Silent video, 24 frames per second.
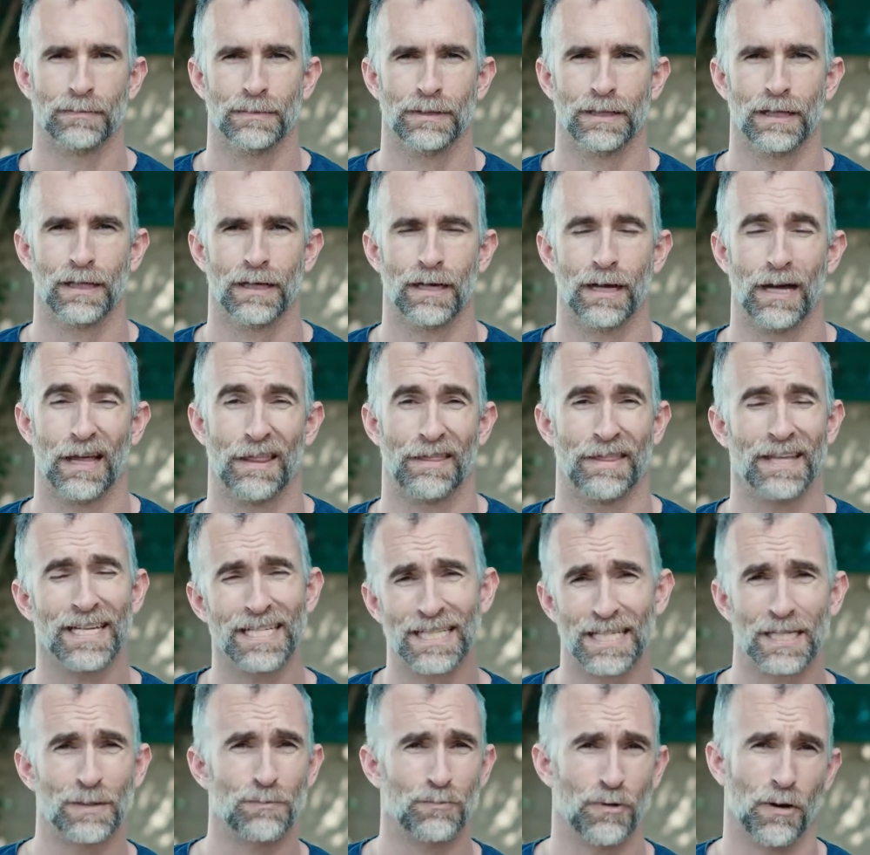
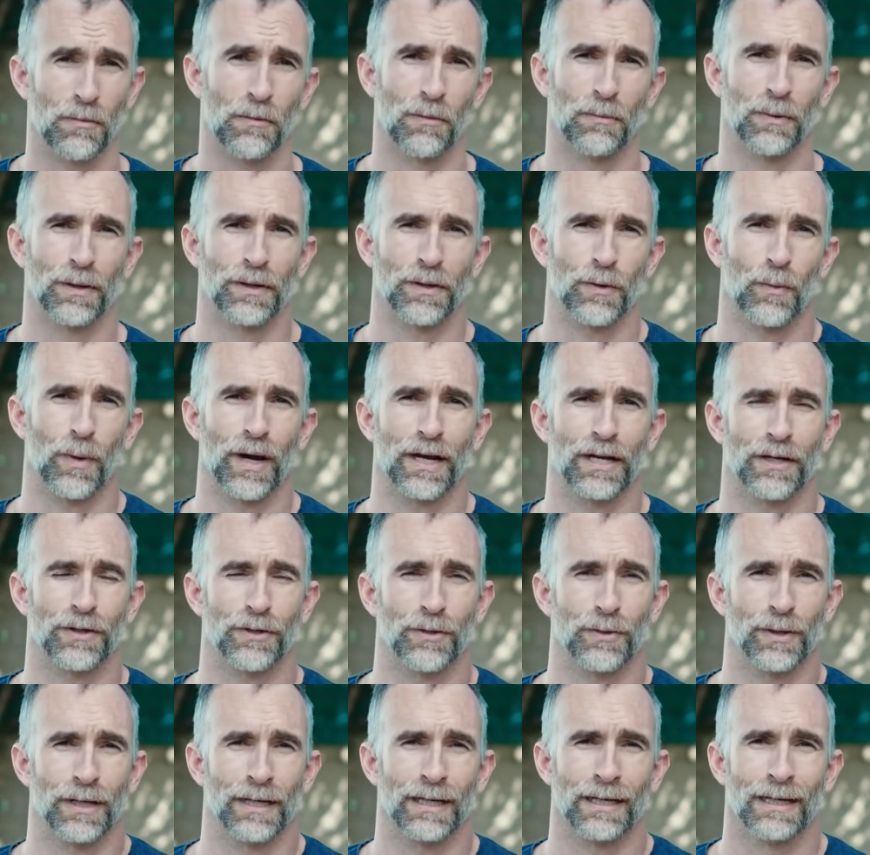this is probably the way to
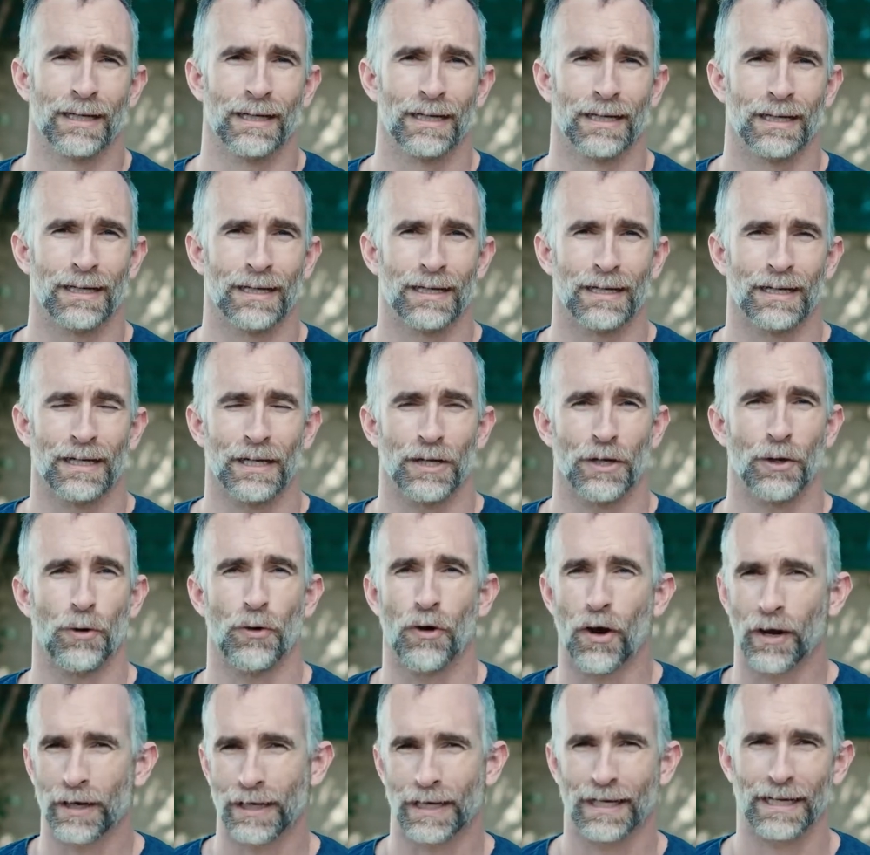do it. You're
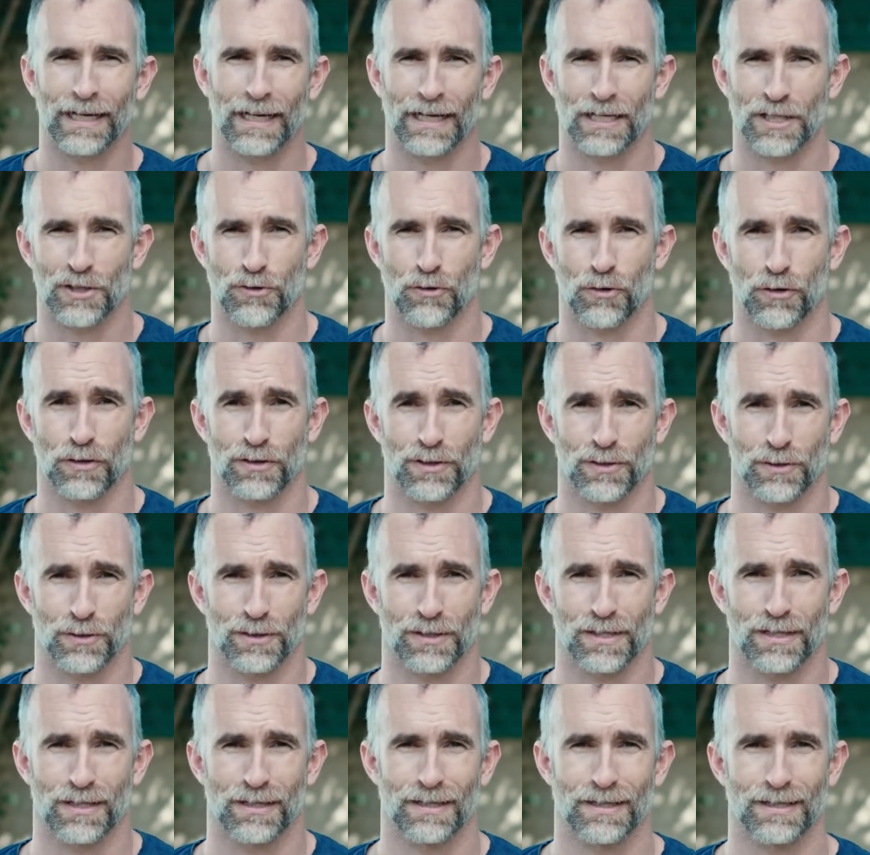not going to get a stronger
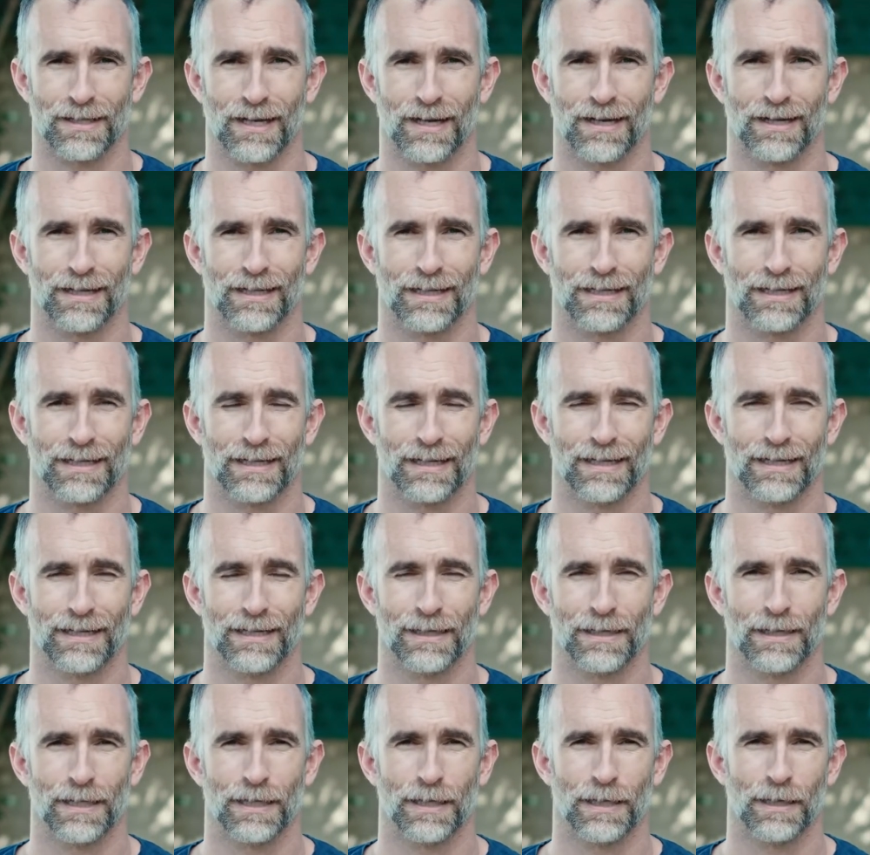source than the sun.
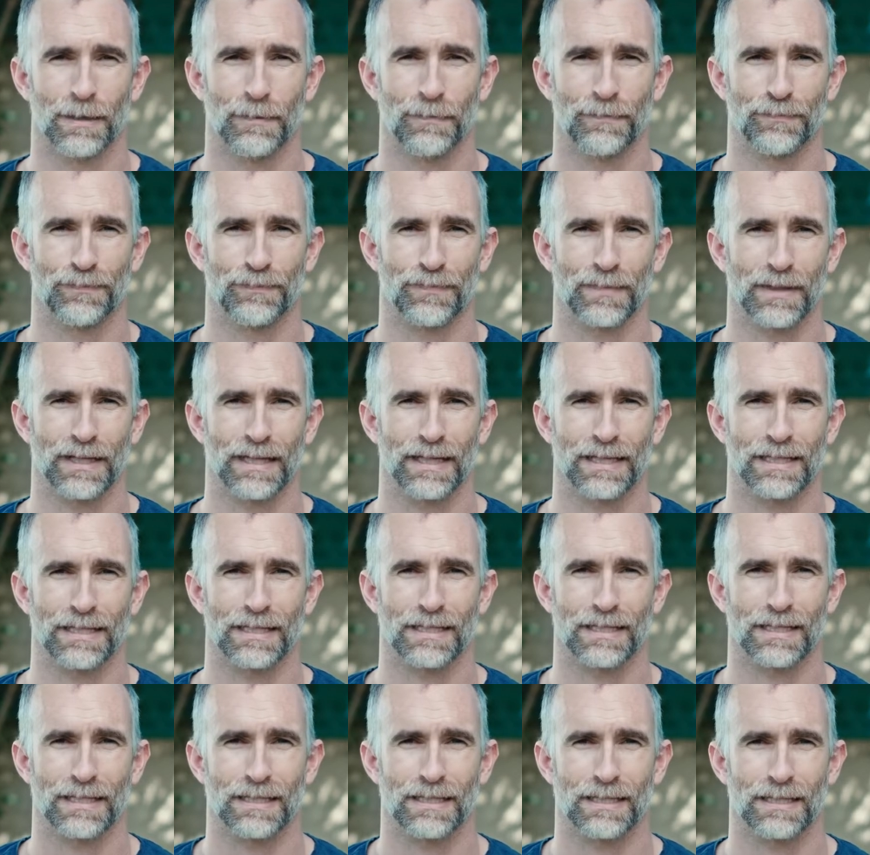
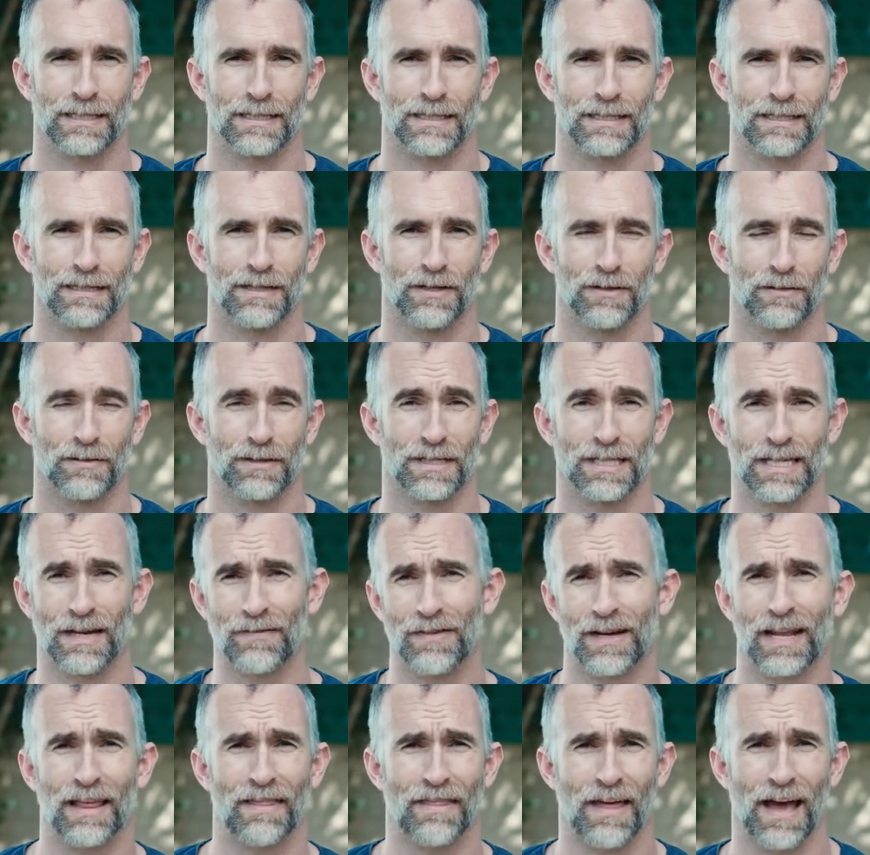It's
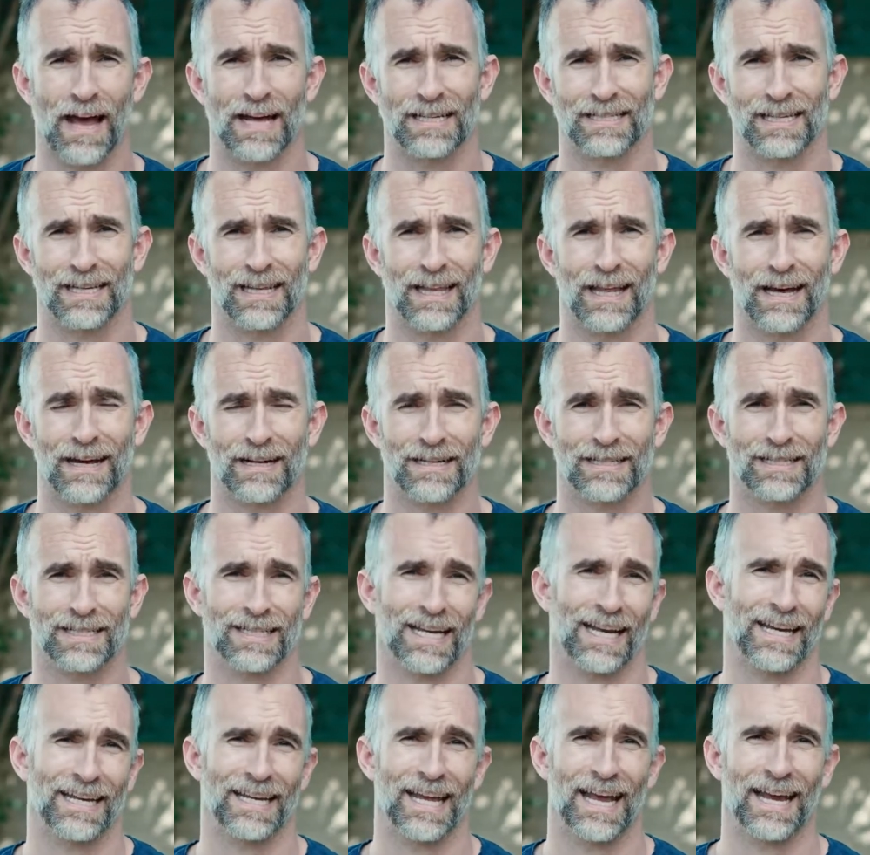70,000 lux
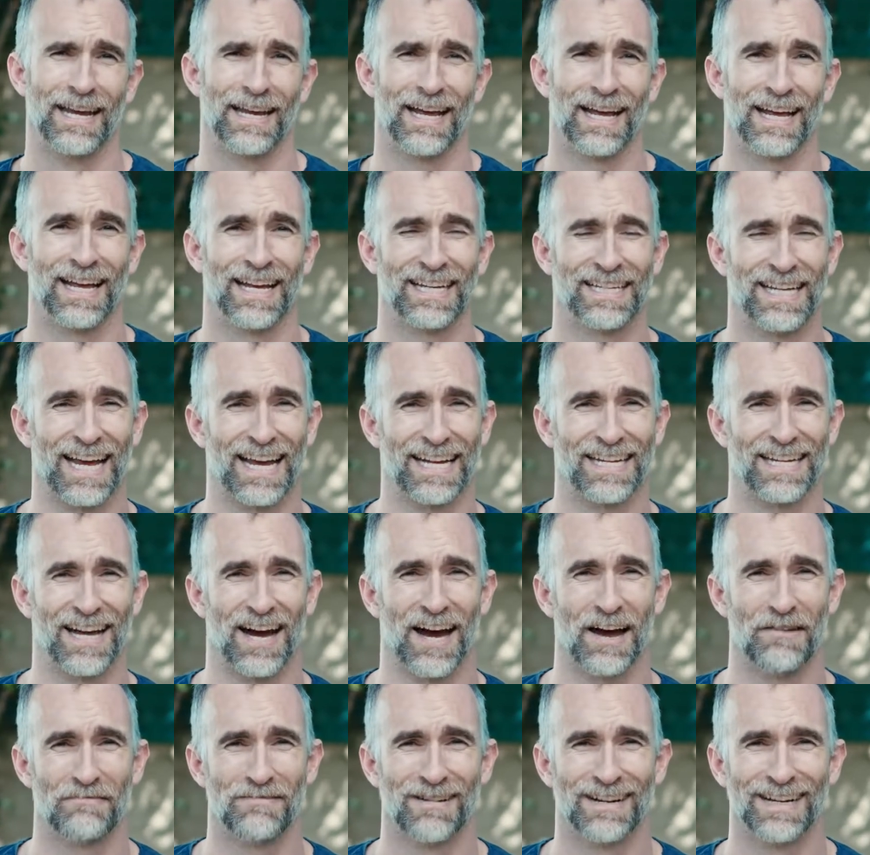at
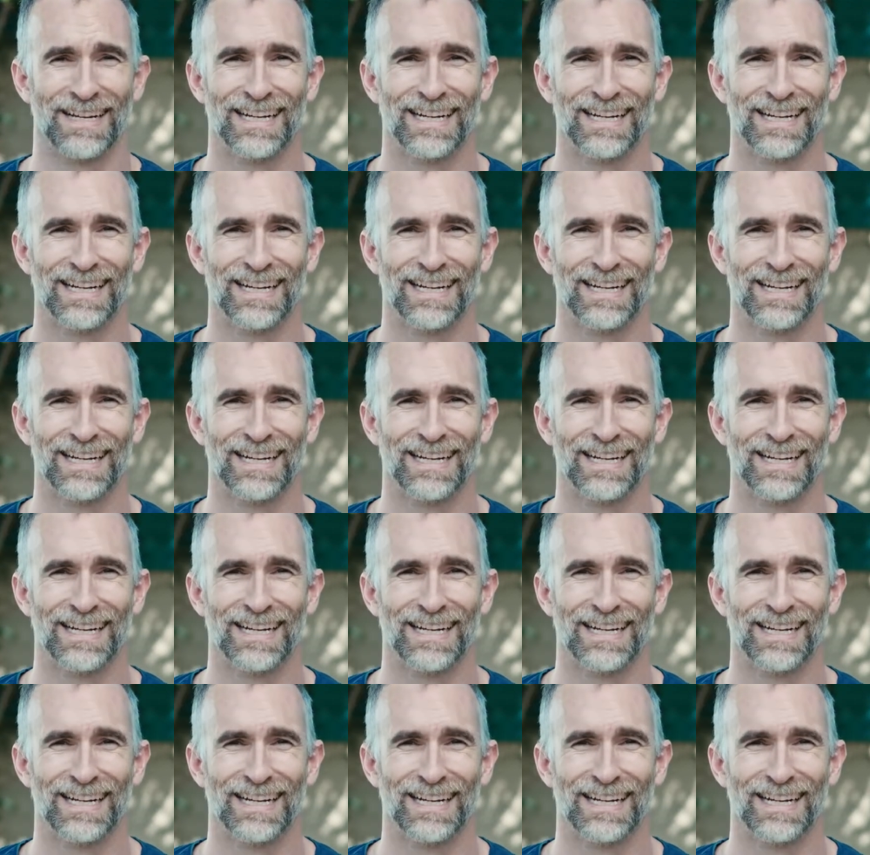daytime.